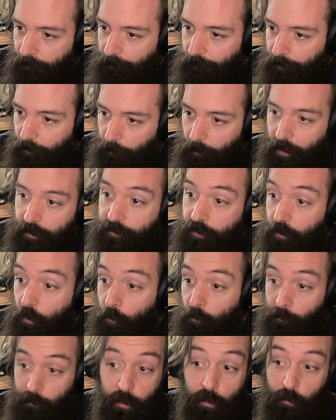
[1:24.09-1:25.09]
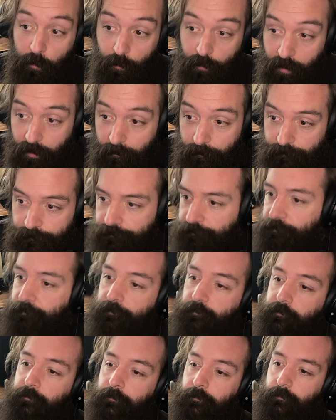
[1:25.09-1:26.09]
The Moscow mood
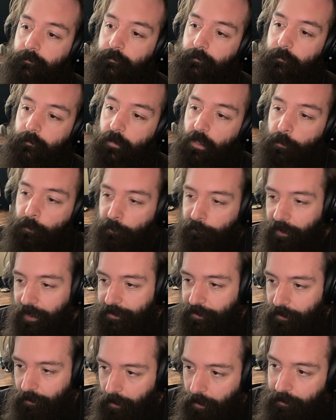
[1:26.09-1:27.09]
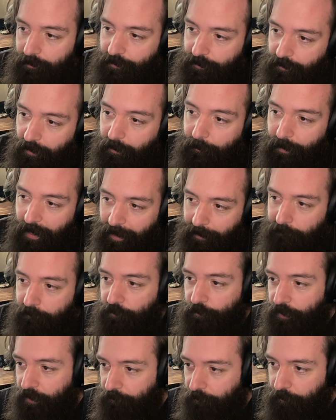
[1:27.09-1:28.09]
provides a nonstop
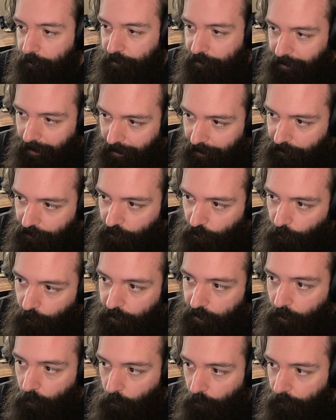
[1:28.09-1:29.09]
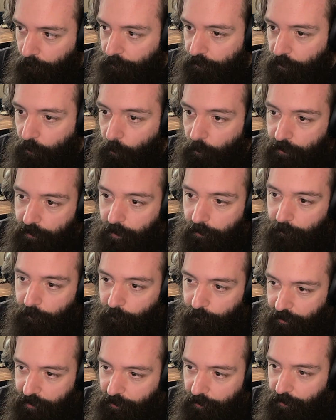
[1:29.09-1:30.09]
adversarial stance towards the world and towards other
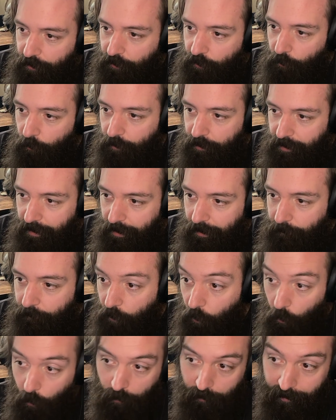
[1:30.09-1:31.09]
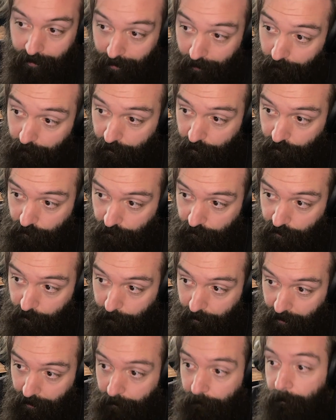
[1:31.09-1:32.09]
Christians who are deemed or caricatured to
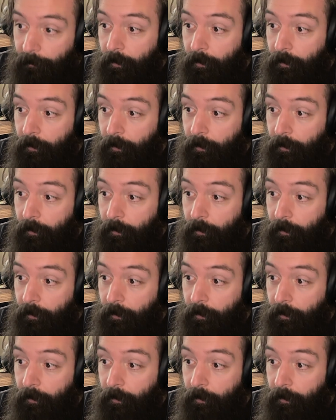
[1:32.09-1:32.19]
be